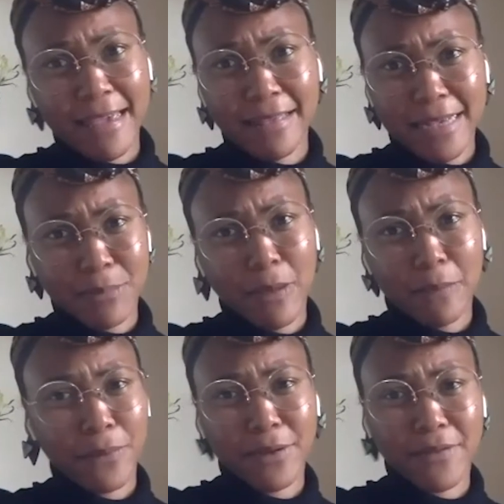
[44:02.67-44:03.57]
thing, these
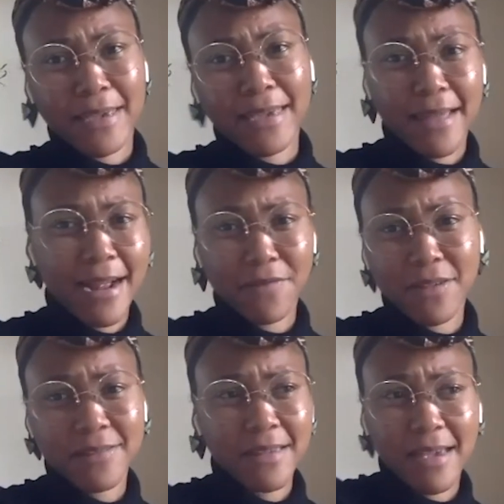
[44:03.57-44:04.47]
people over here that have
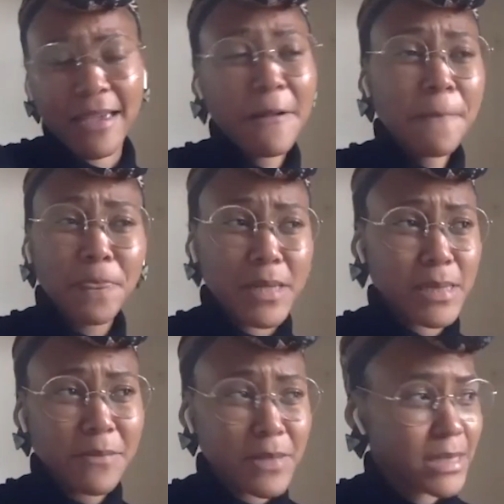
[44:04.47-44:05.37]
this thing. And the
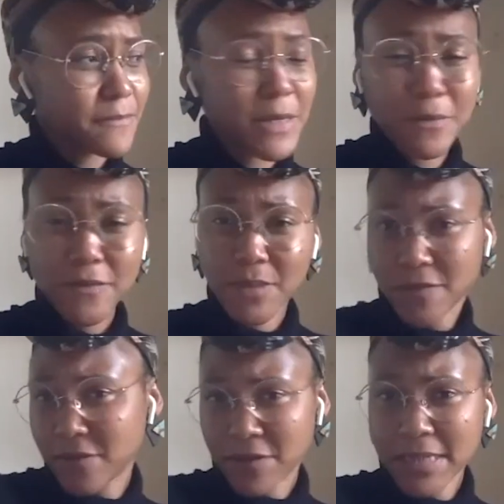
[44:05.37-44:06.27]
same with just people from
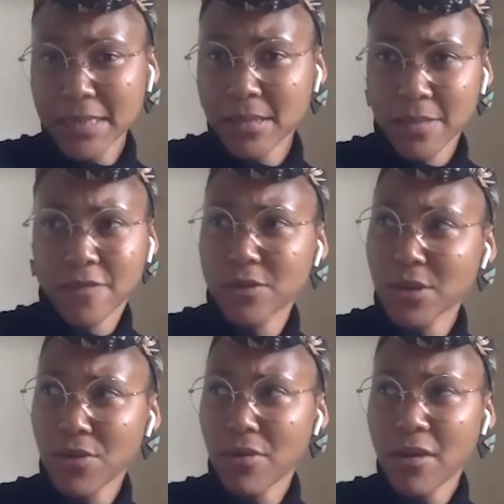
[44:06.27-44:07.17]
different races. If you
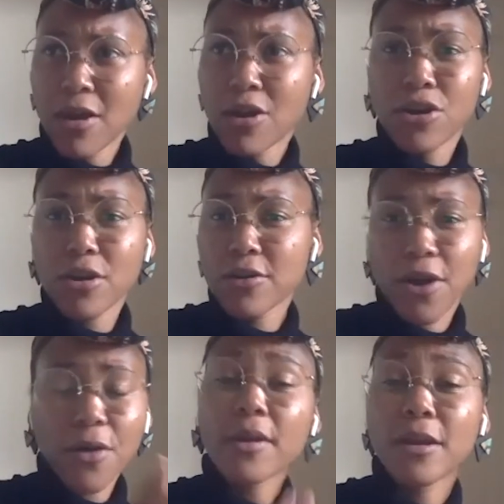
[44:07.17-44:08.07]
don't
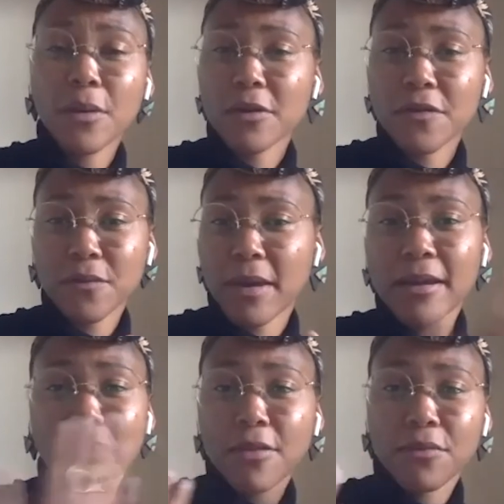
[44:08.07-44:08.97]
know anyone from
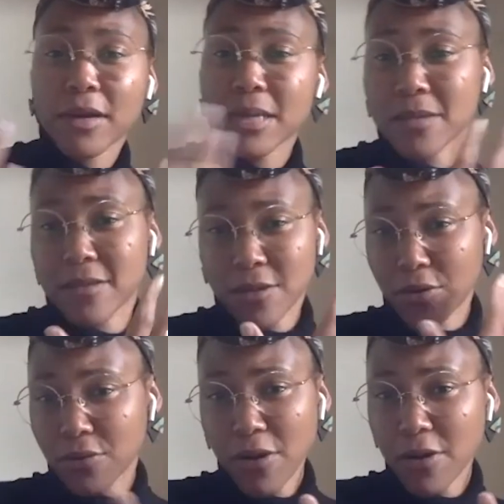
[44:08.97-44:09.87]
any other race other than
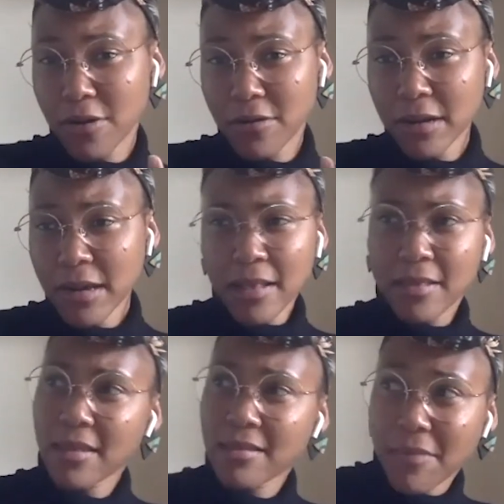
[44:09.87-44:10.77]
your own,
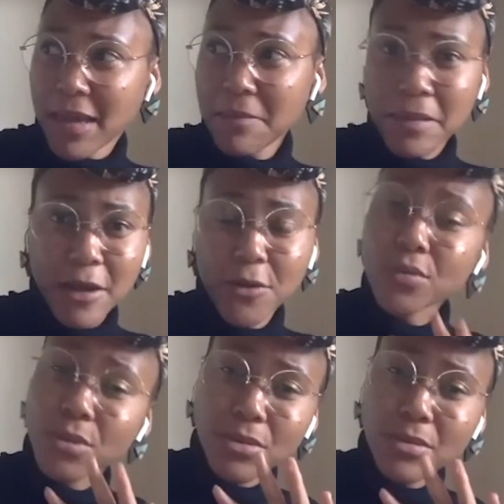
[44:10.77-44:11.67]
then maybe they
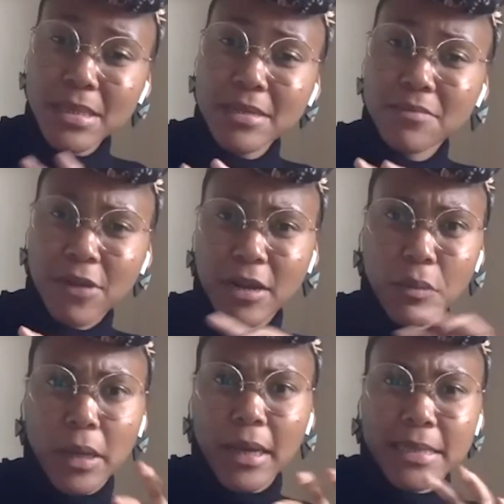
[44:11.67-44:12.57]
all do seem
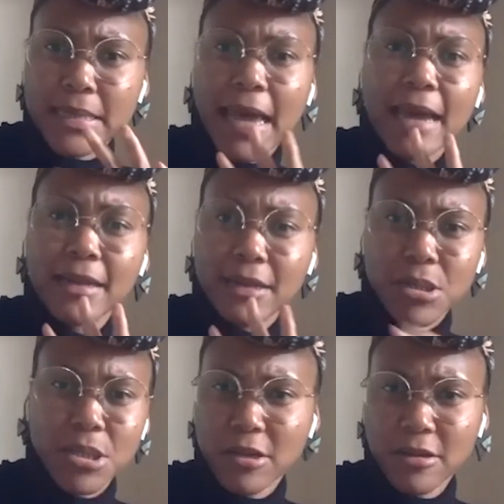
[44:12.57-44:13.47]
really weird and
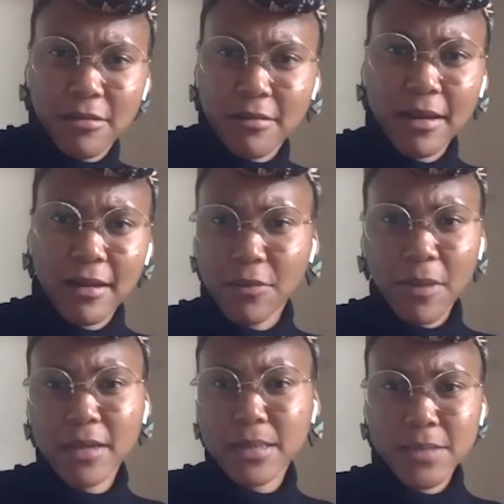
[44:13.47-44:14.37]
alien to you, and you
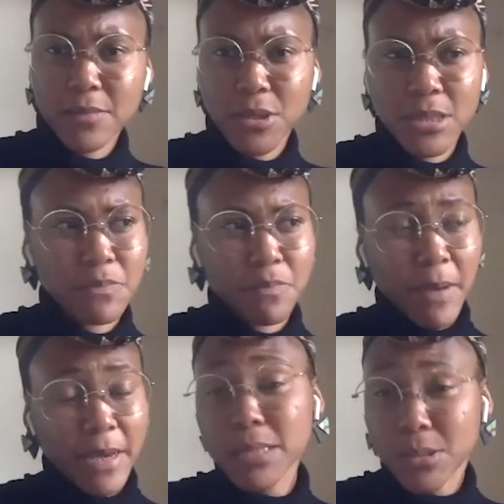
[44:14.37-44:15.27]
make assumptions
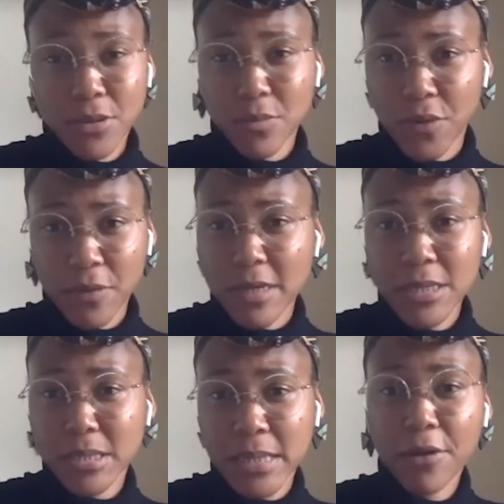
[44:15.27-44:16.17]
based on what the
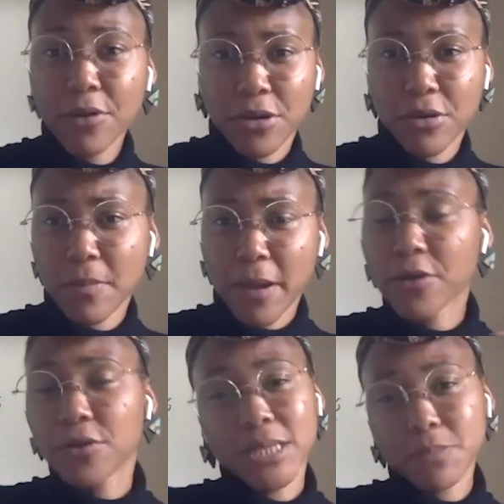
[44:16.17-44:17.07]
media tell you
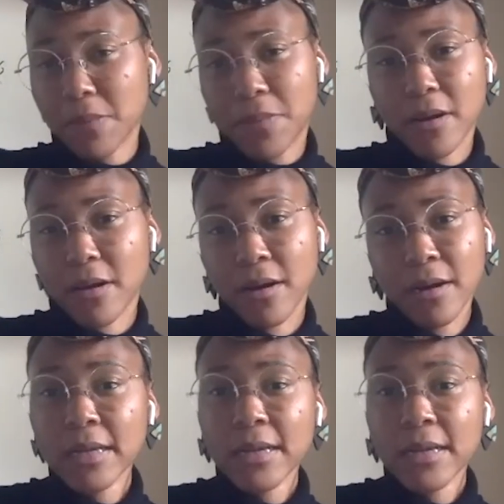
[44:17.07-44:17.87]
about who these people are